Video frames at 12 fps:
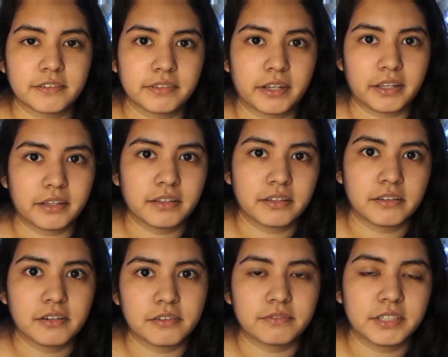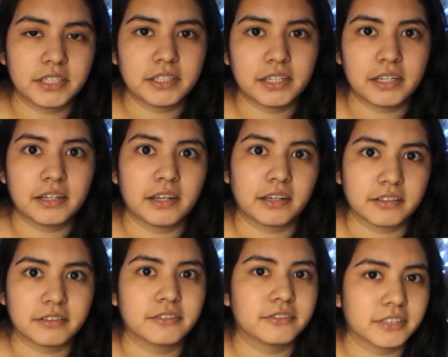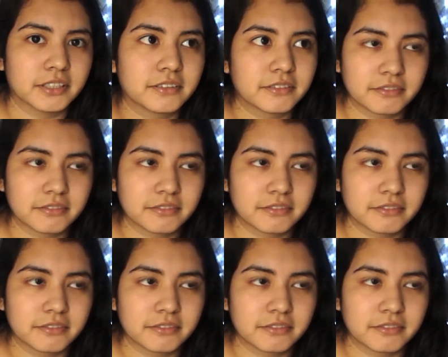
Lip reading: of like, reading it, and I could do the